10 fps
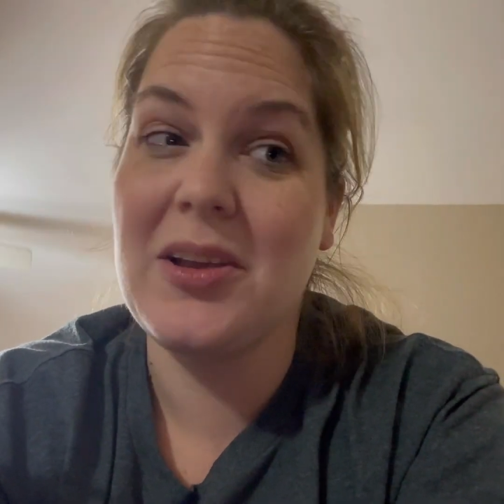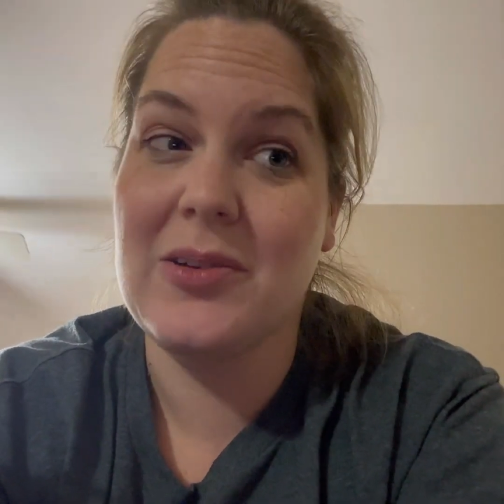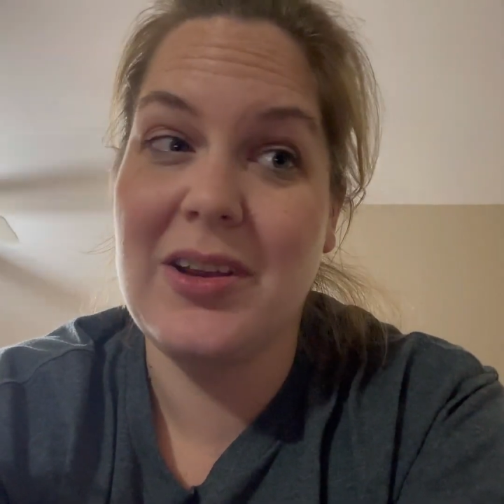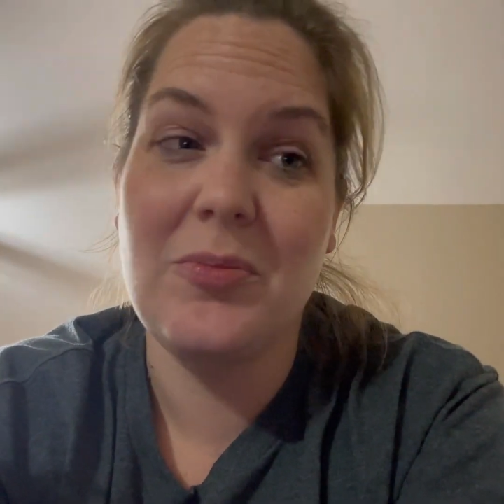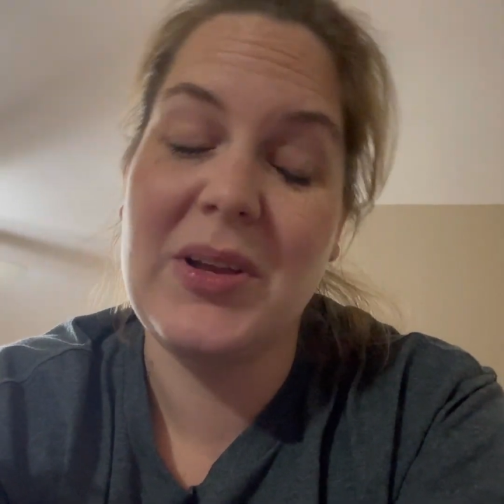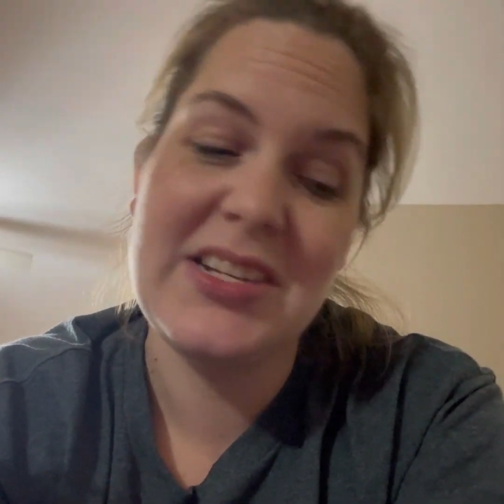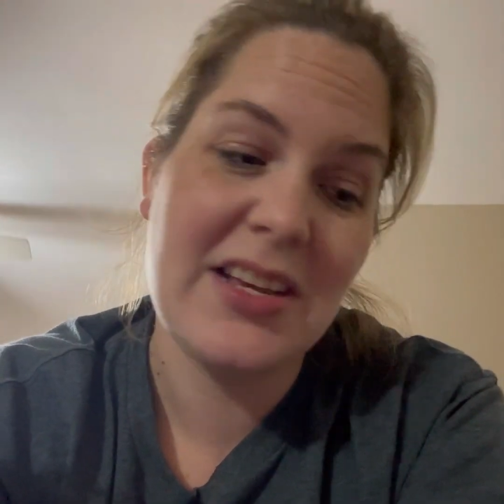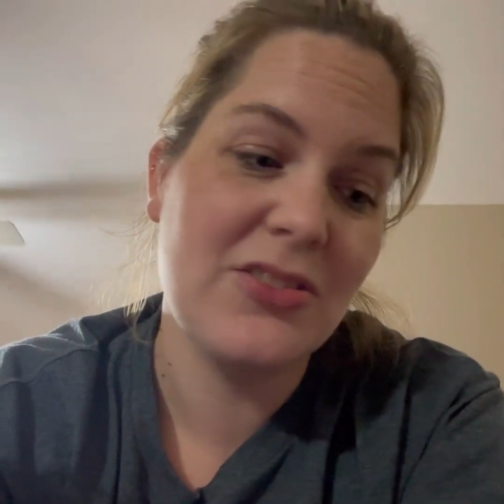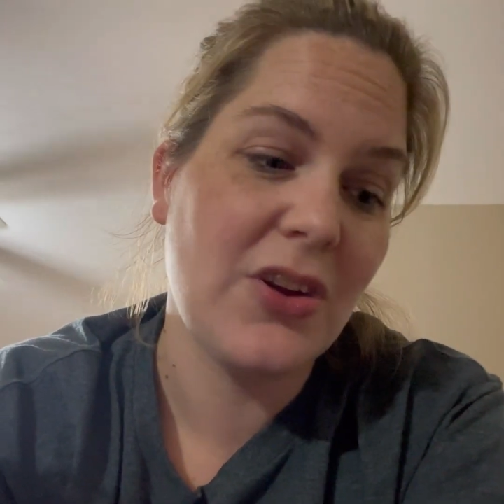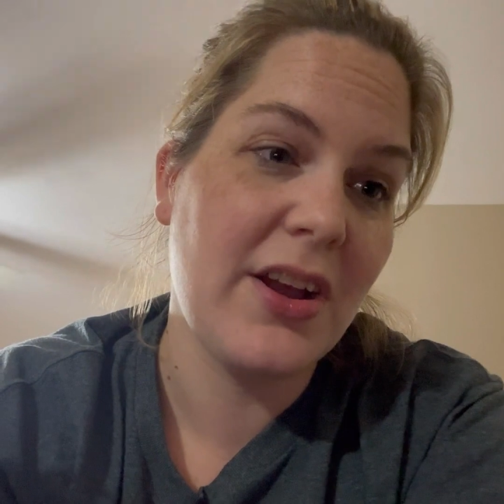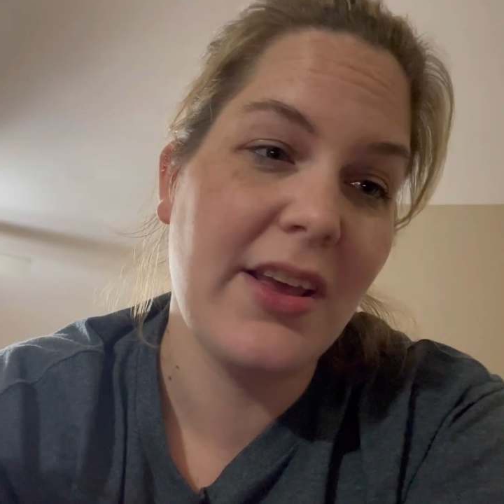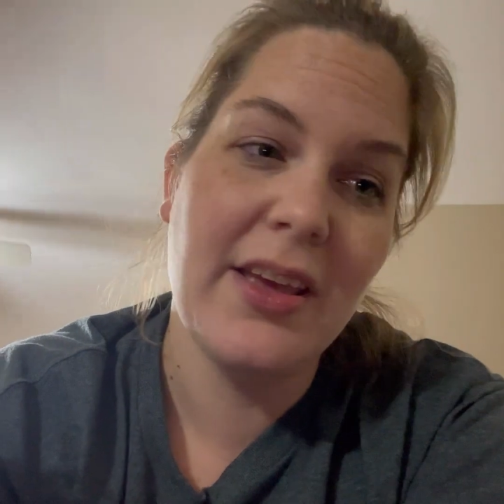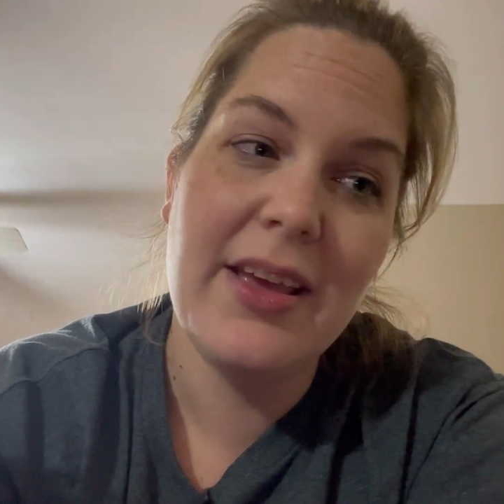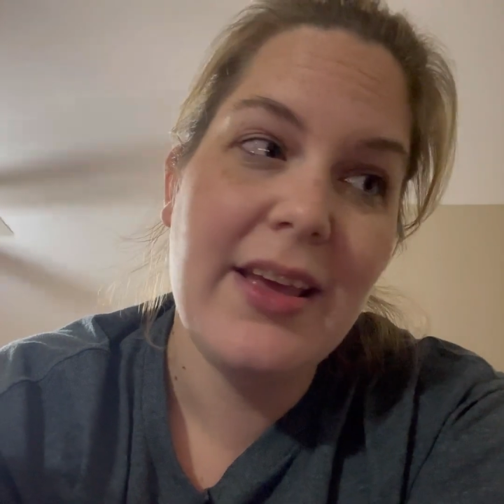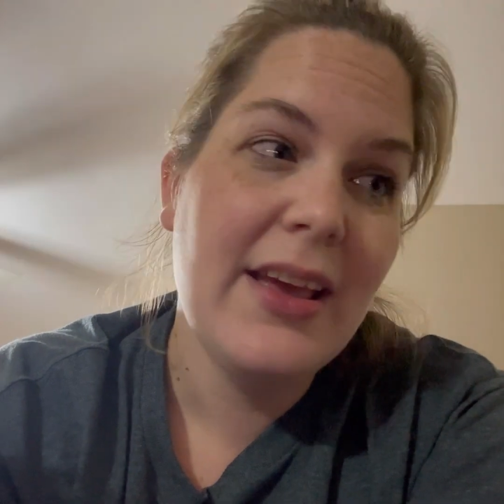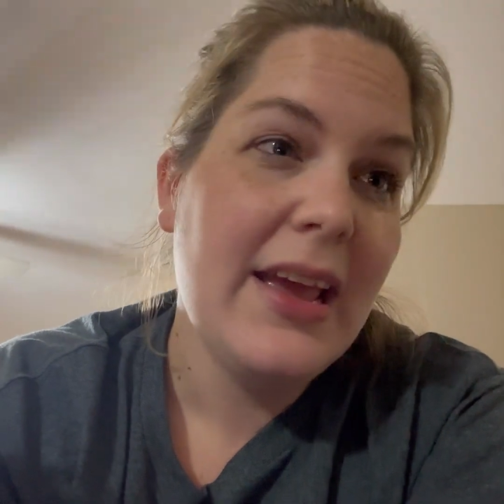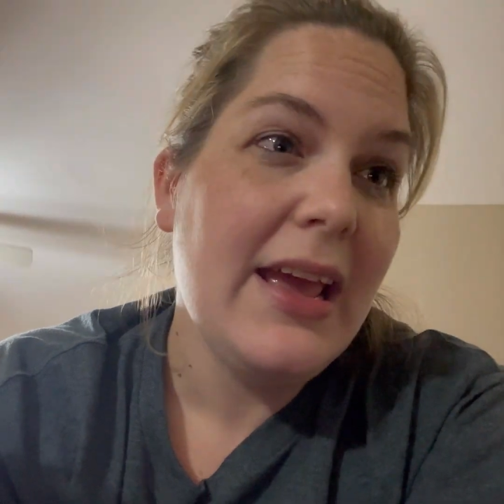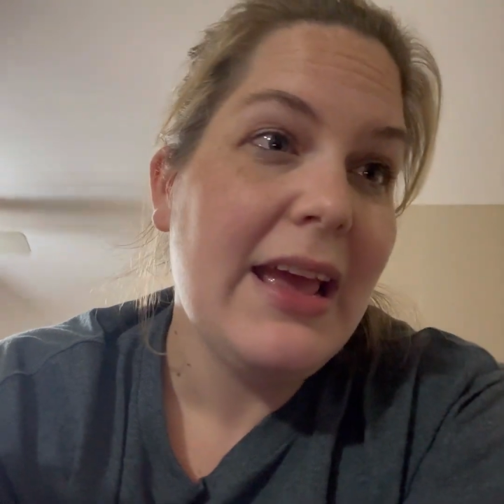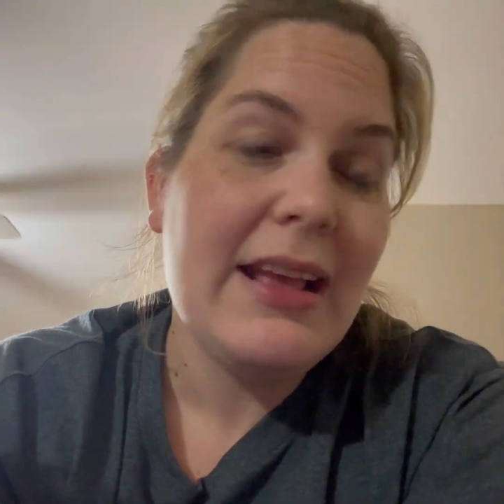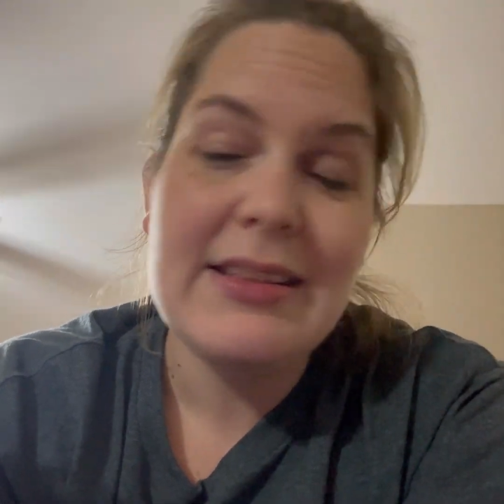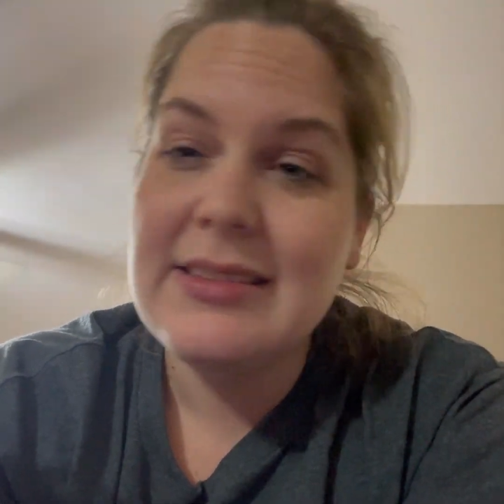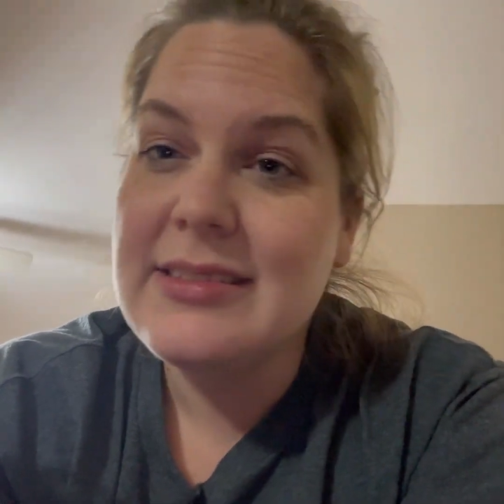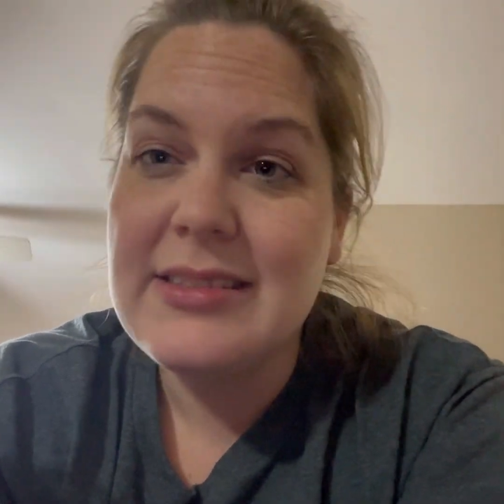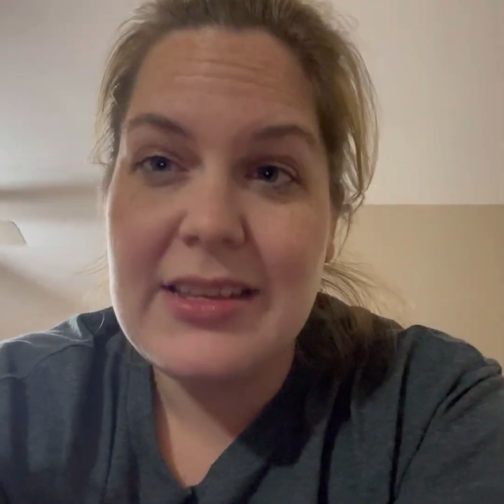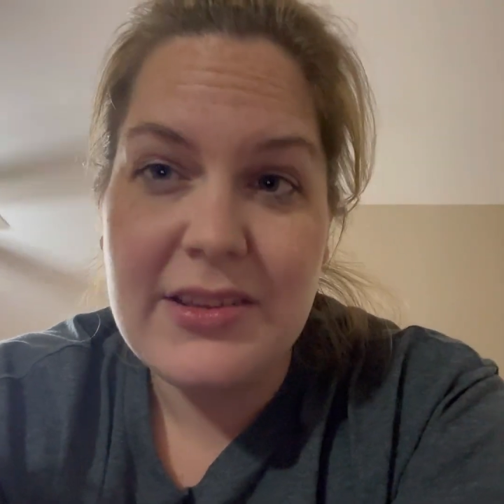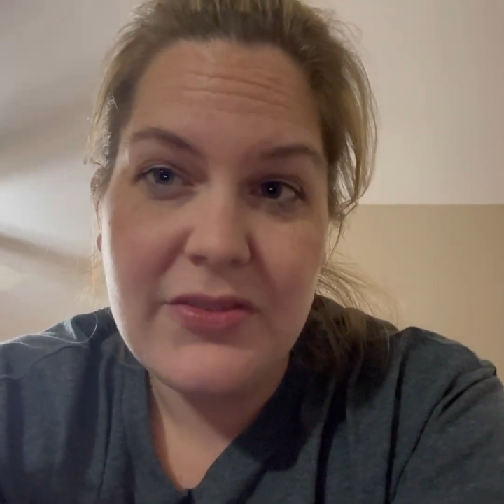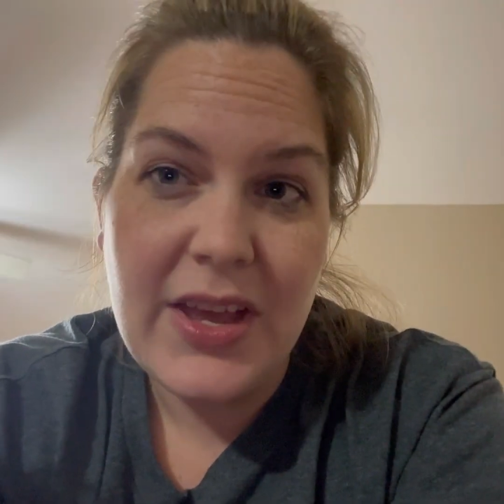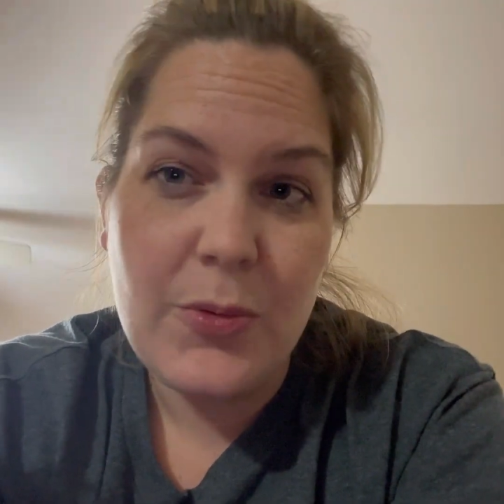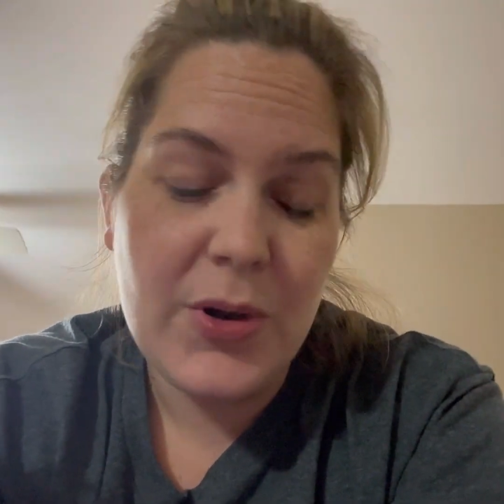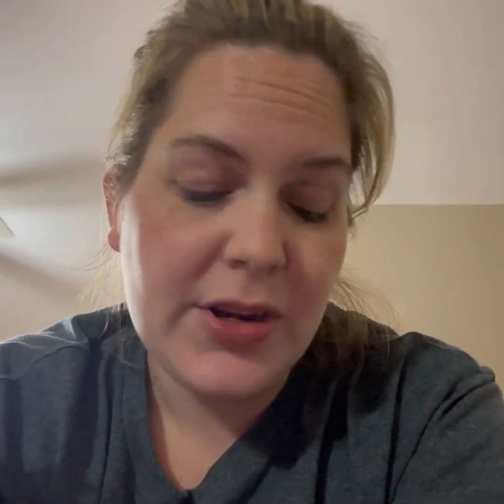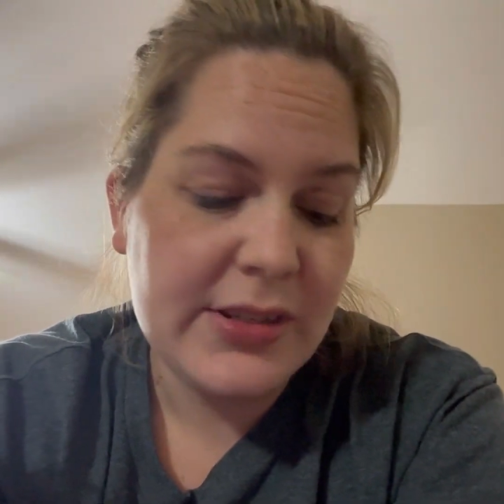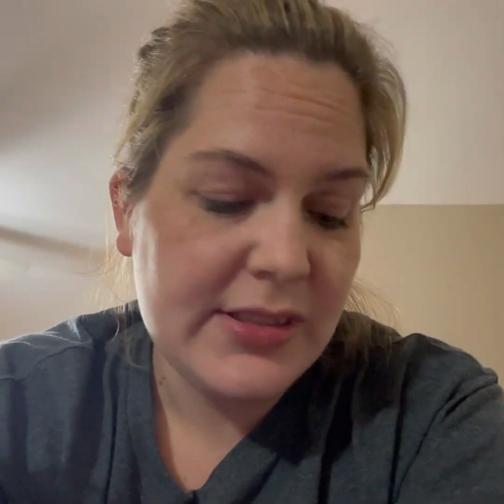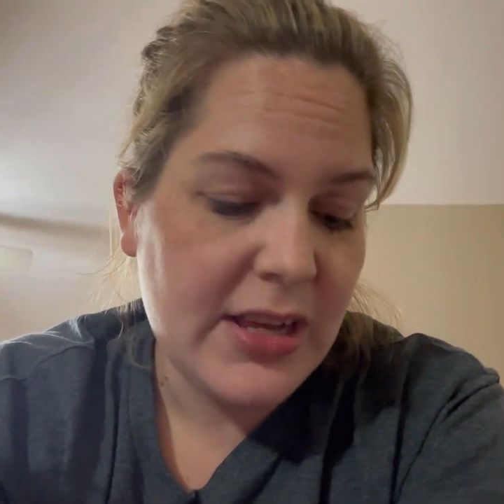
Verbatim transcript: or have my dad try and see if that works.